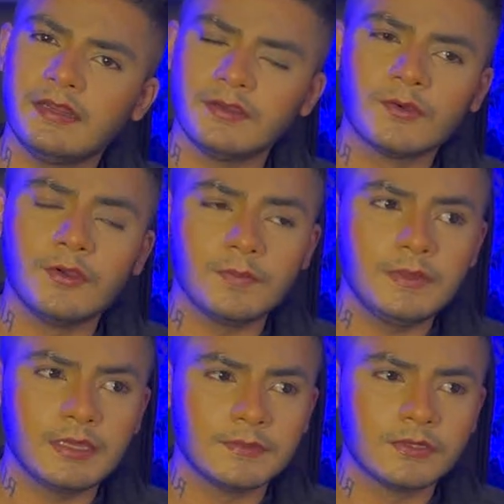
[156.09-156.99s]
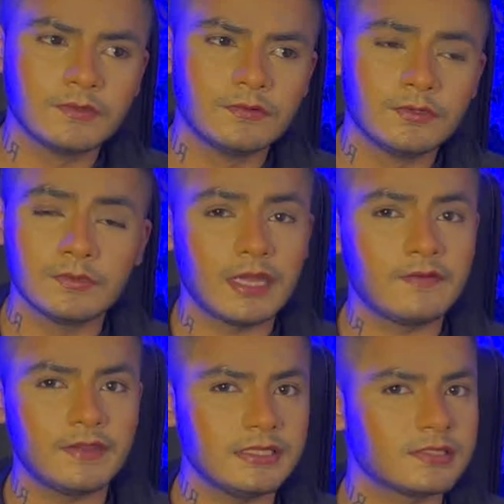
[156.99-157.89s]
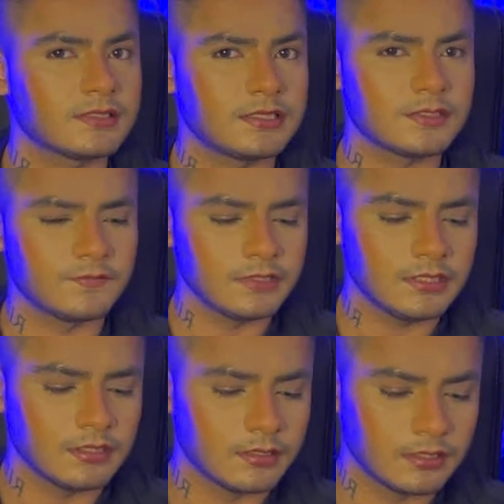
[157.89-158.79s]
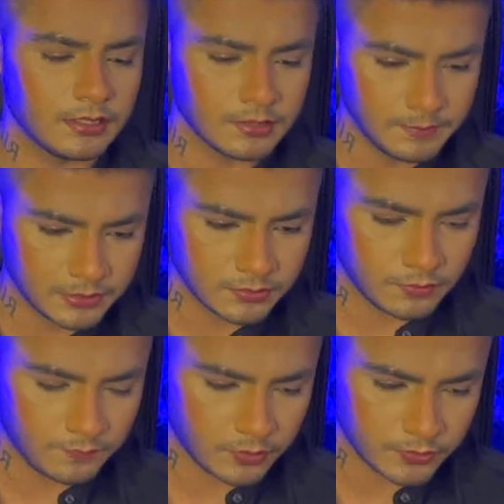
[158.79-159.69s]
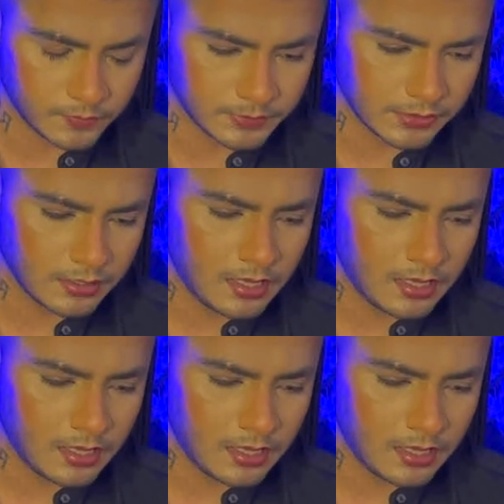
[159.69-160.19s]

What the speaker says: And you're going to be able to do that very successfully in the month of October.